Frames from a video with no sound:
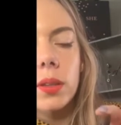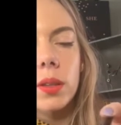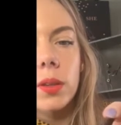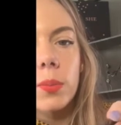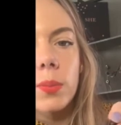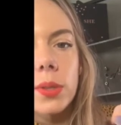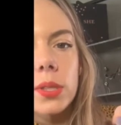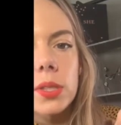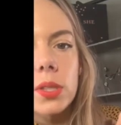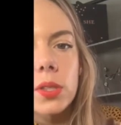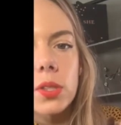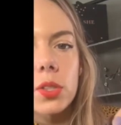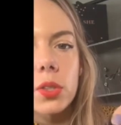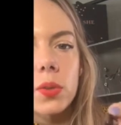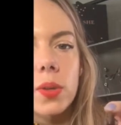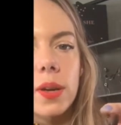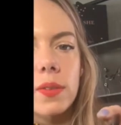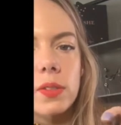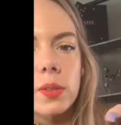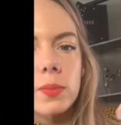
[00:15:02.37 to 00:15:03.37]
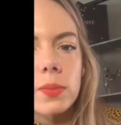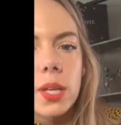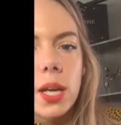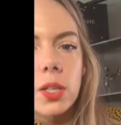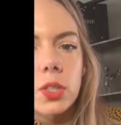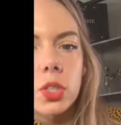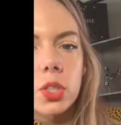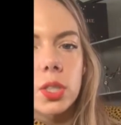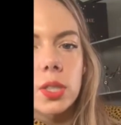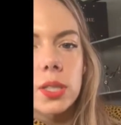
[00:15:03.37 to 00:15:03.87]
bristles do have some
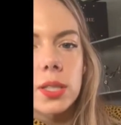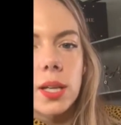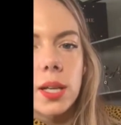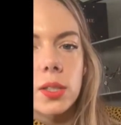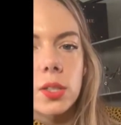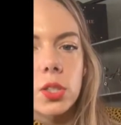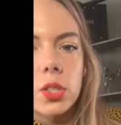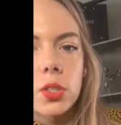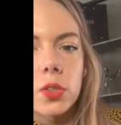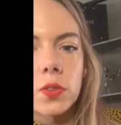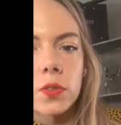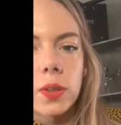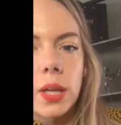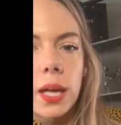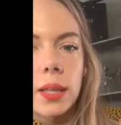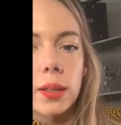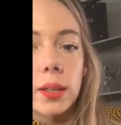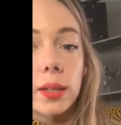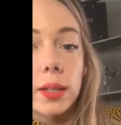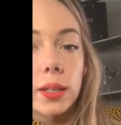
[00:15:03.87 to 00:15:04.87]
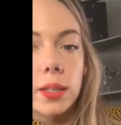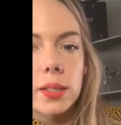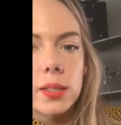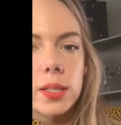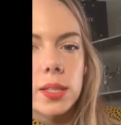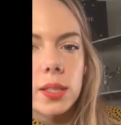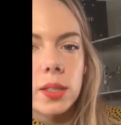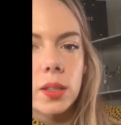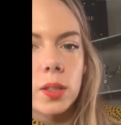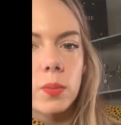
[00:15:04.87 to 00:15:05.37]
texture. It's not too flat like a
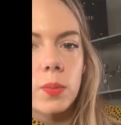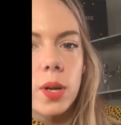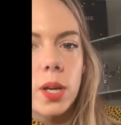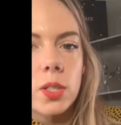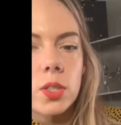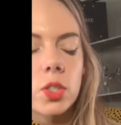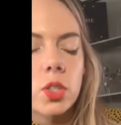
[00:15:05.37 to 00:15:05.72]
concealer brush,